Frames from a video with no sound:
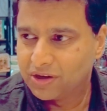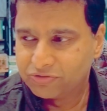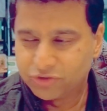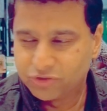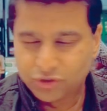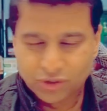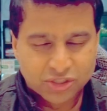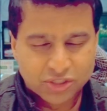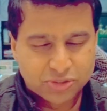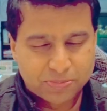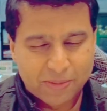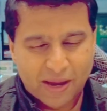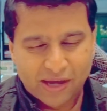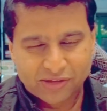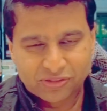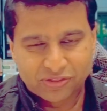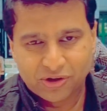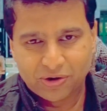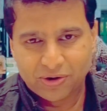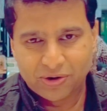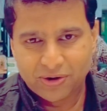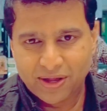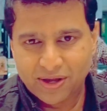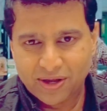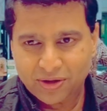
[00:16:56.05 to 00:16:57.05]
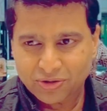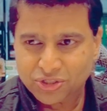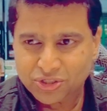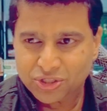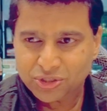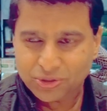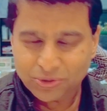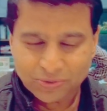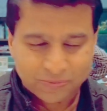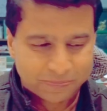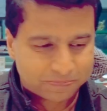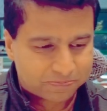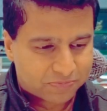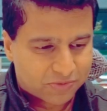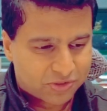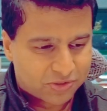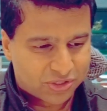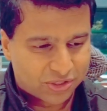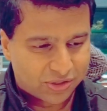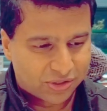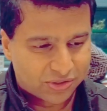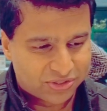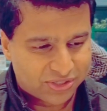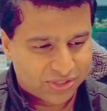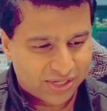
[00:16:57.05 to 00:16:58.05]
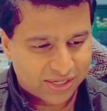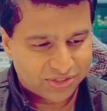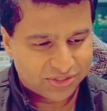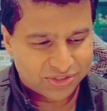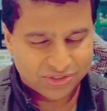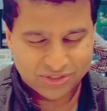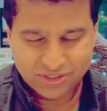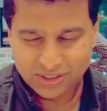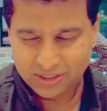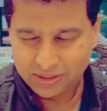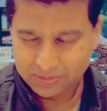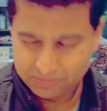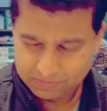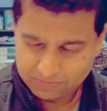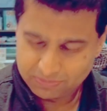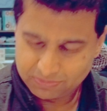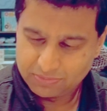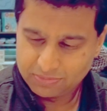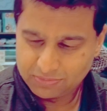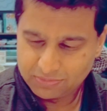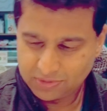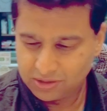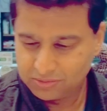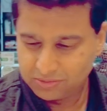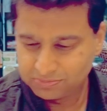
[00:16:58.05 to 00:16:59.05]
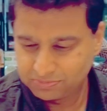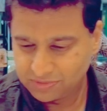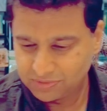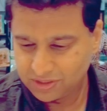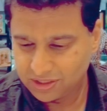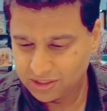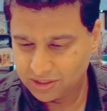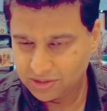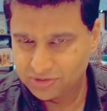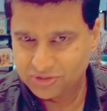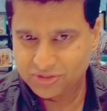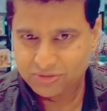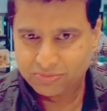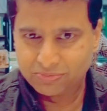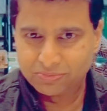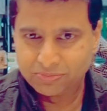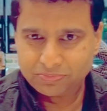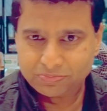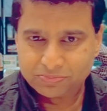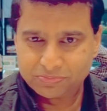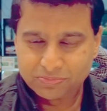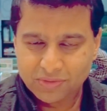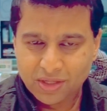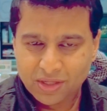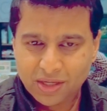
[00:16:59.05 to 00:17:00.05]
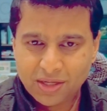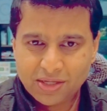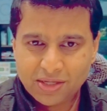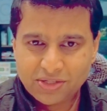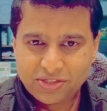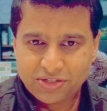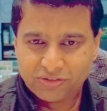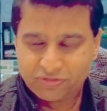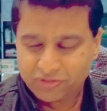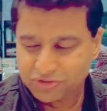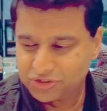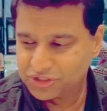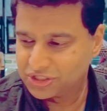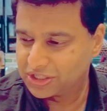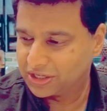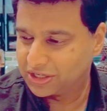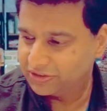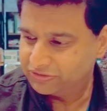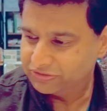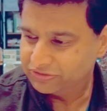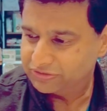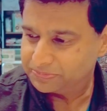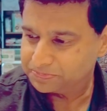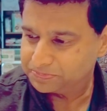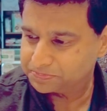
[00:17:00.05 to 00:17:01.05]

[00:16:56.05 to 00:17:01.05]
drinks back there now too. So it's nice to see, you know, some different stuff.